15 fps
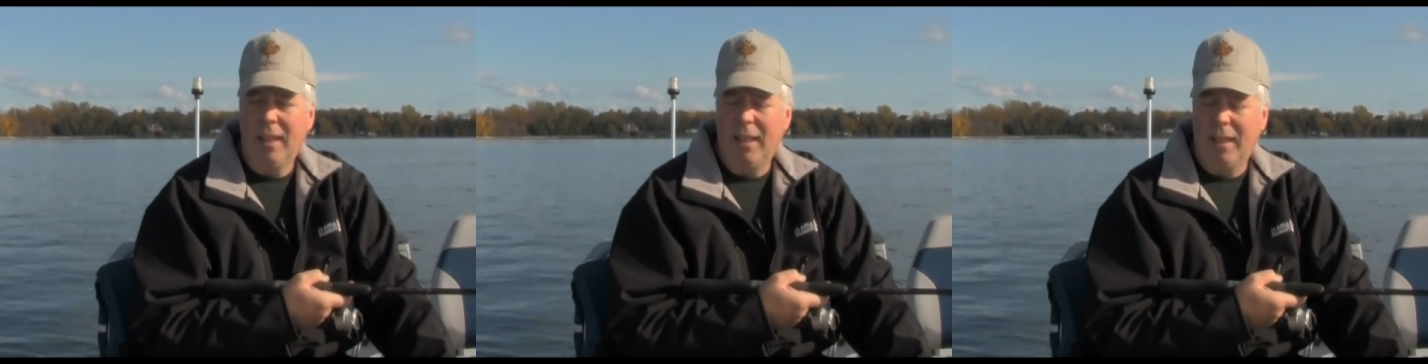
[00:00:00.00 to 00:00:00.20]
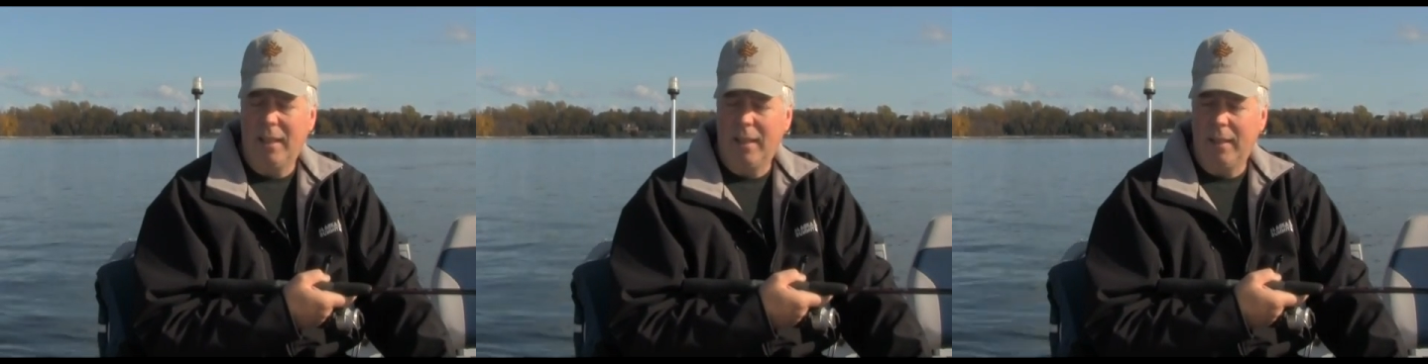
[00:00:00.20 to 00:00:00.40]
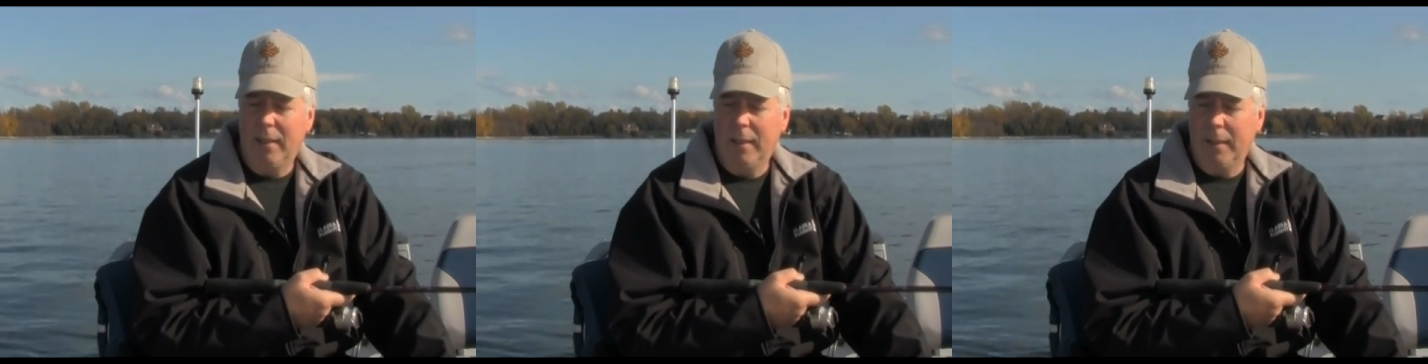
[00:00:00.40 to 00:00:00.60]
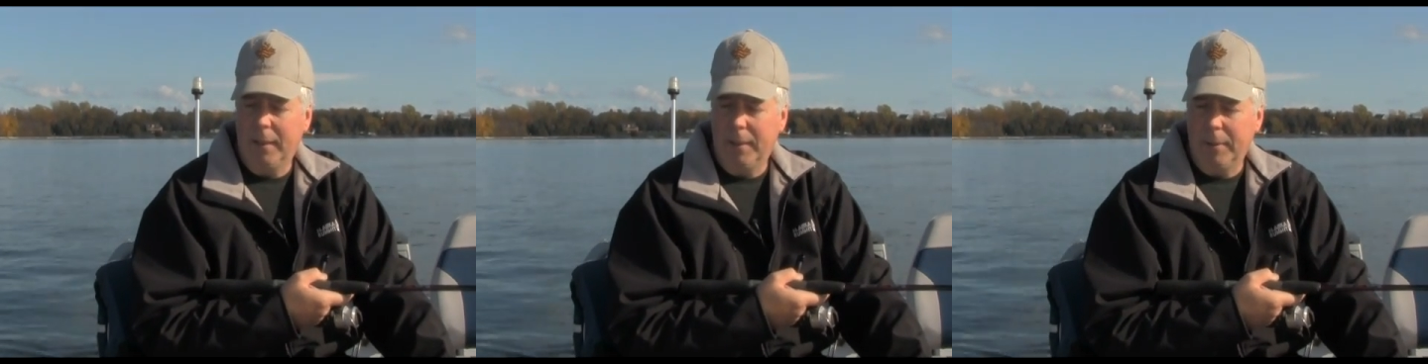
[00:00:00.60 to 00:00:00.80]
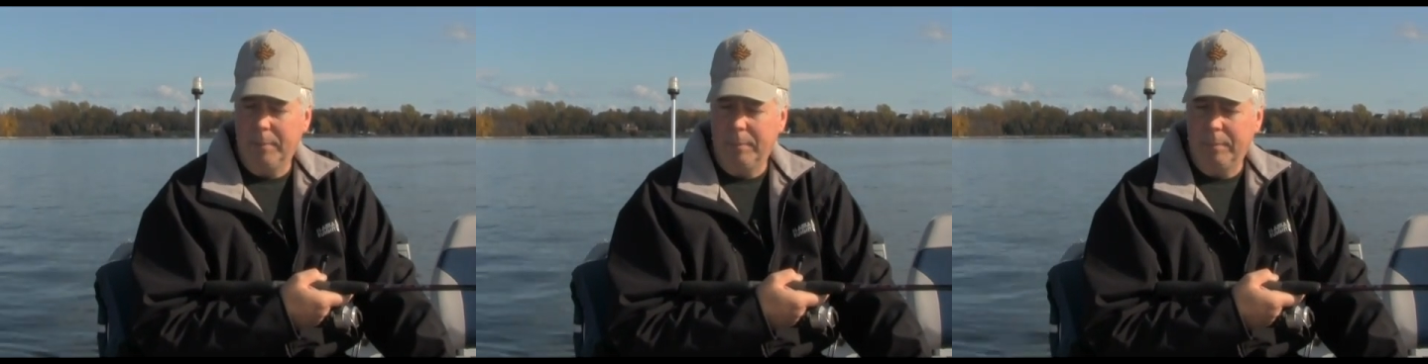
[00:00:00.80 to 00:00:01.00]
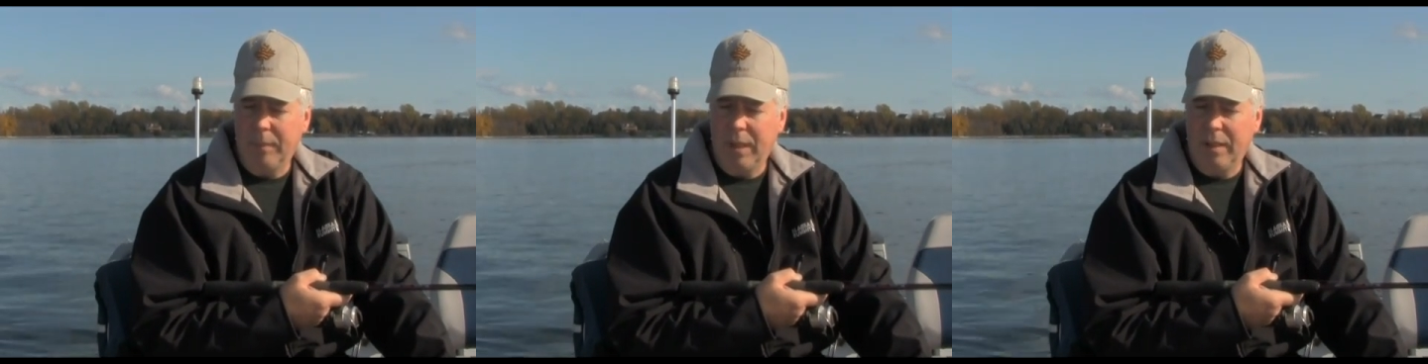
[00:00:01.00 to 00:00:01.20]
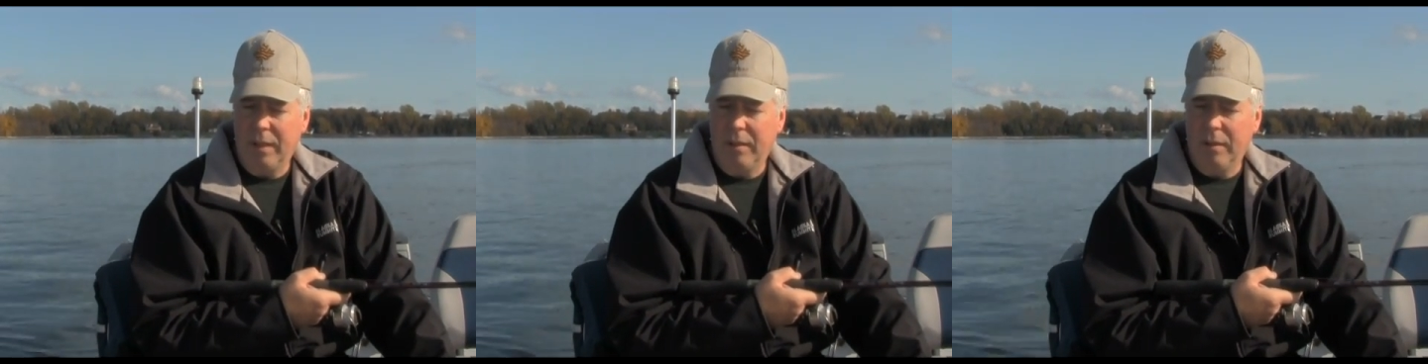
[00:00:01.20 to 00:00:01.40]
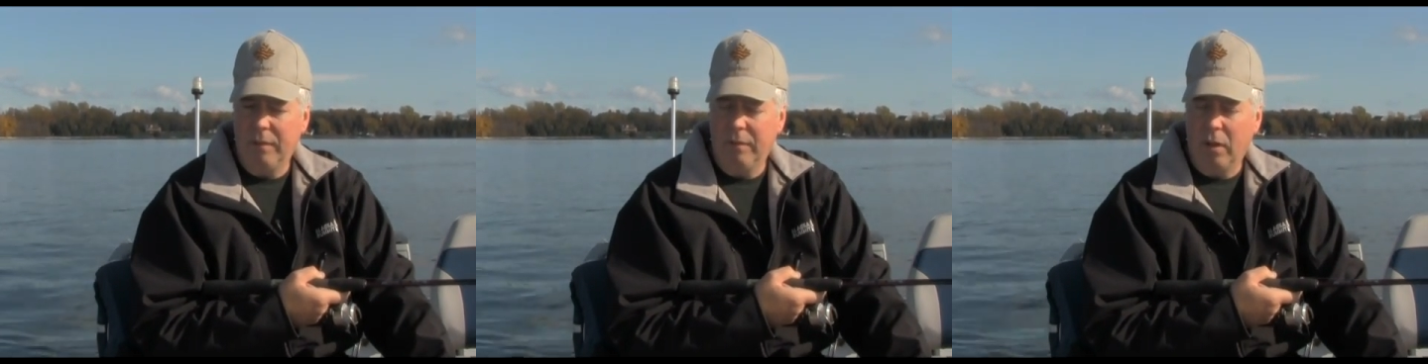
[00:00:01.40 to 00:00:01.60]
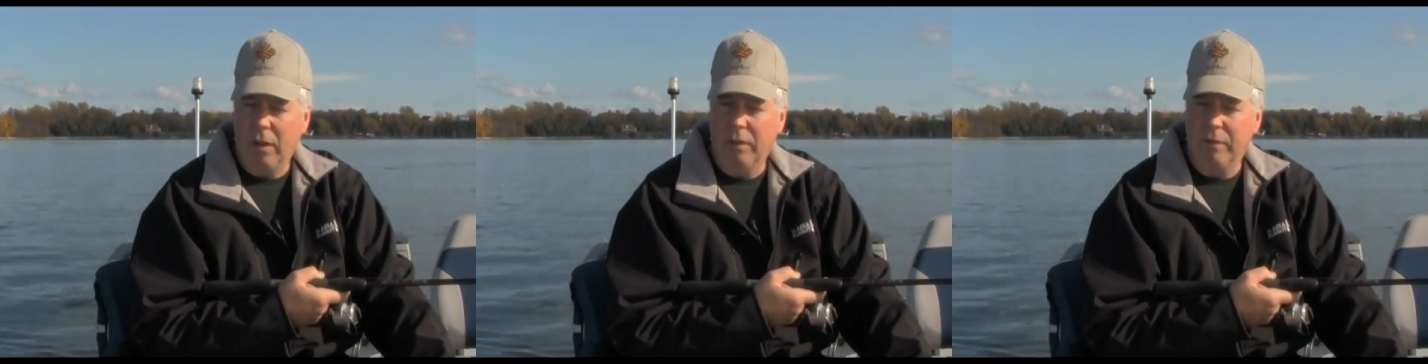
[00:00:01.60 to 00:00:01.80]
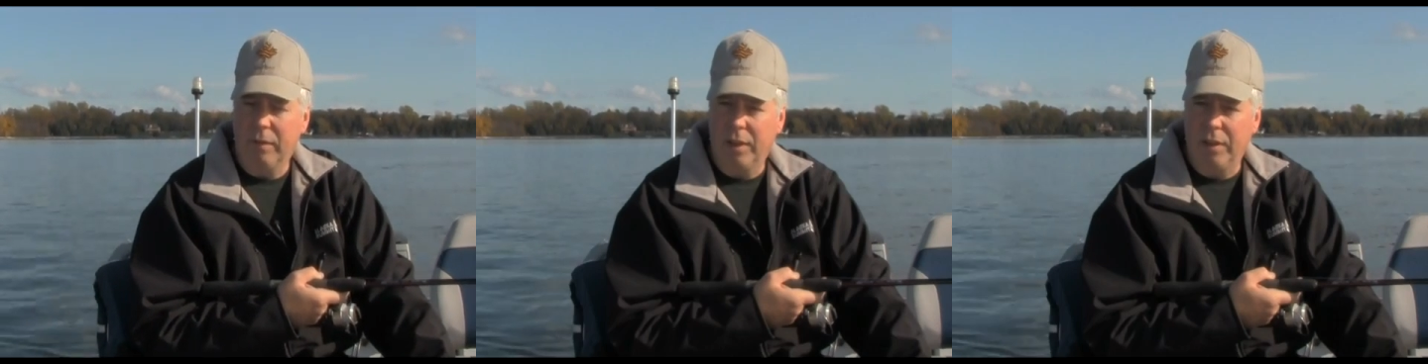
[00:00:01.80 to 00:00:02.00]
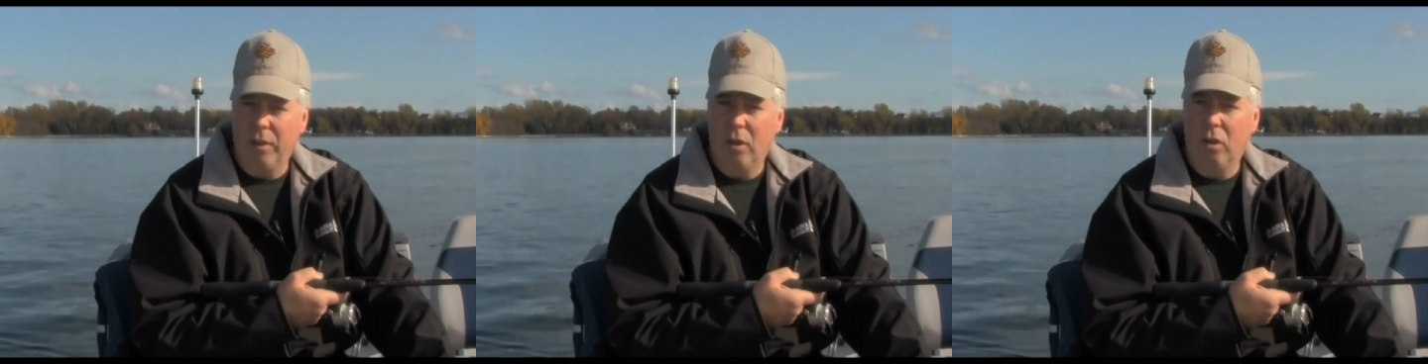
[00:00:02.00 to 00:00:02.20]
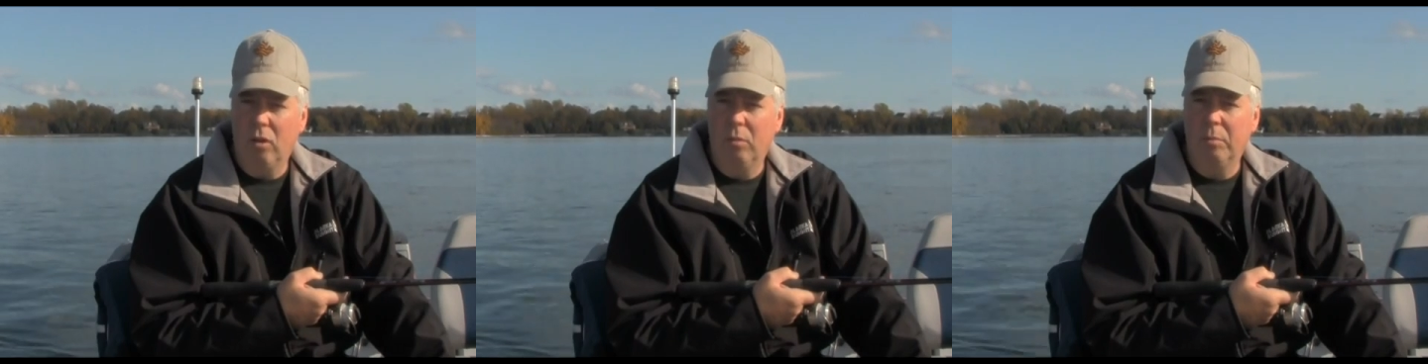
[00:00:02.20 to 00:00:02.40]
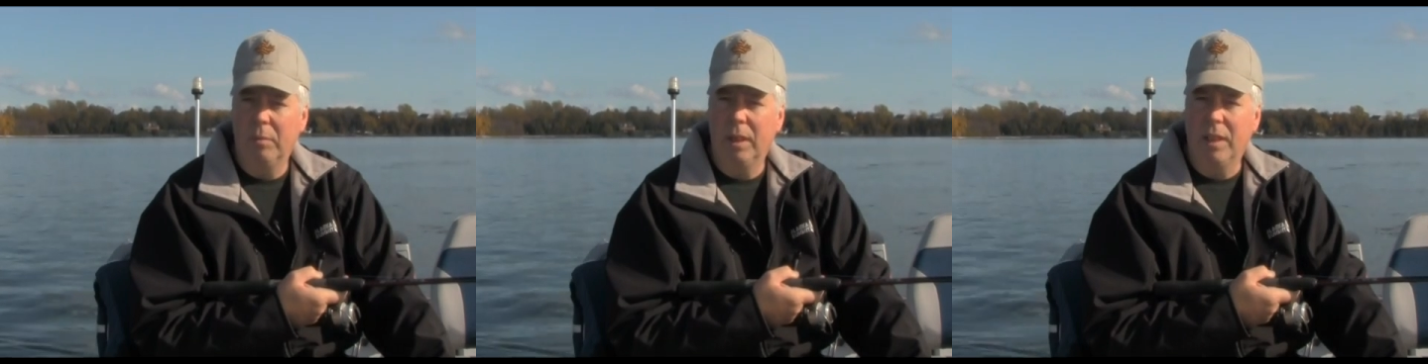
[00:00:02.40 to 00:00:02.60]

And then the far infrared dome